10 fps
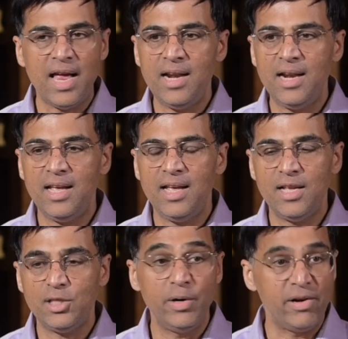And
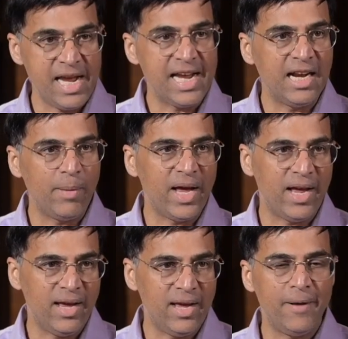so it rekindled
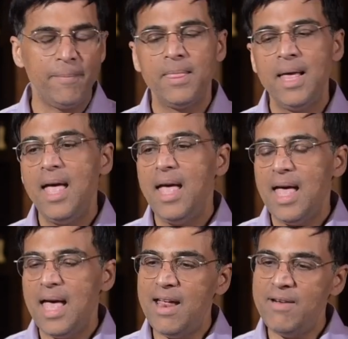my...
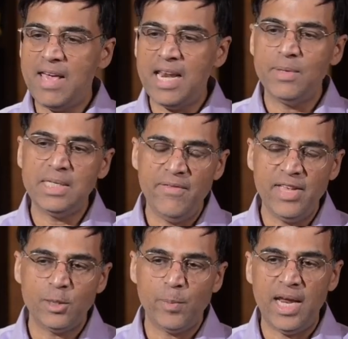And where I was
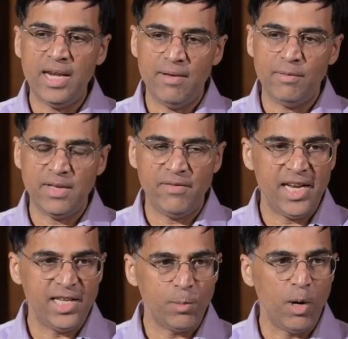living in Spain, it was a
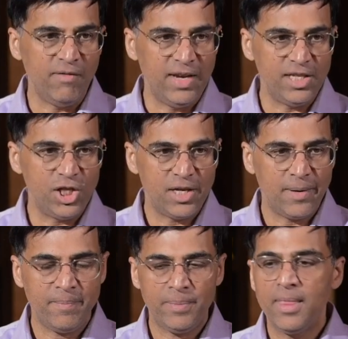very small village.
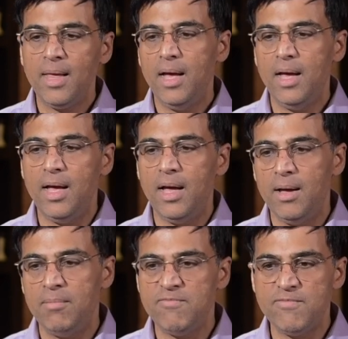
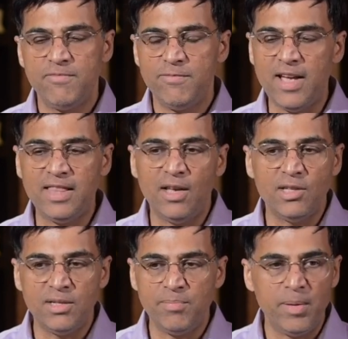
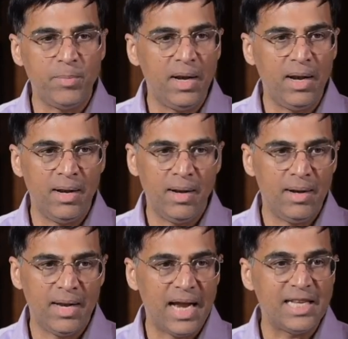5,000 people
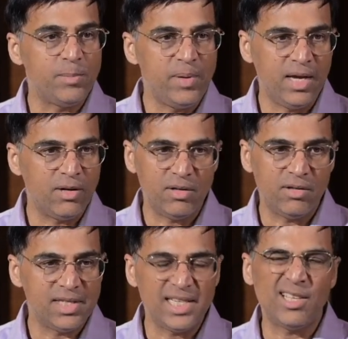at its peak, or
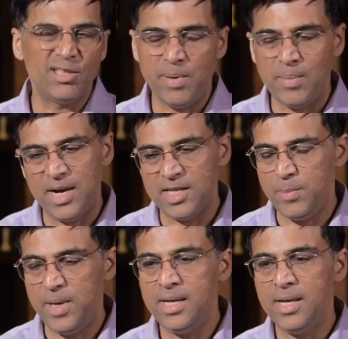6,000 people at its
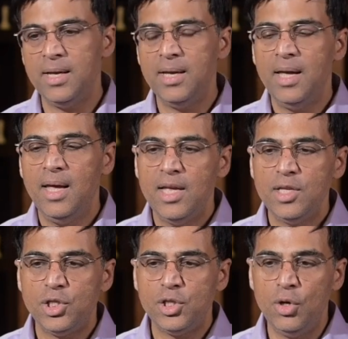peak.
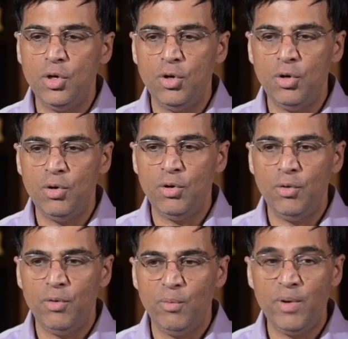
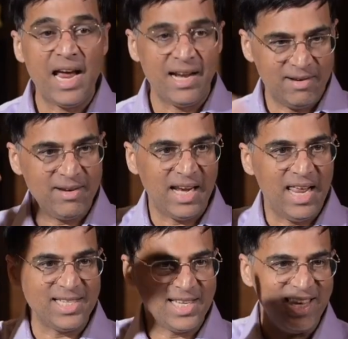So we had
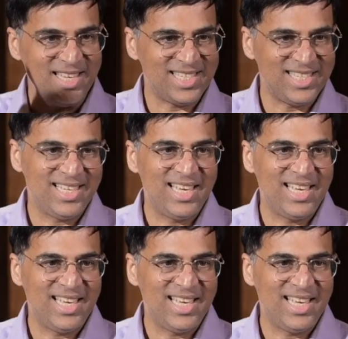clear skies.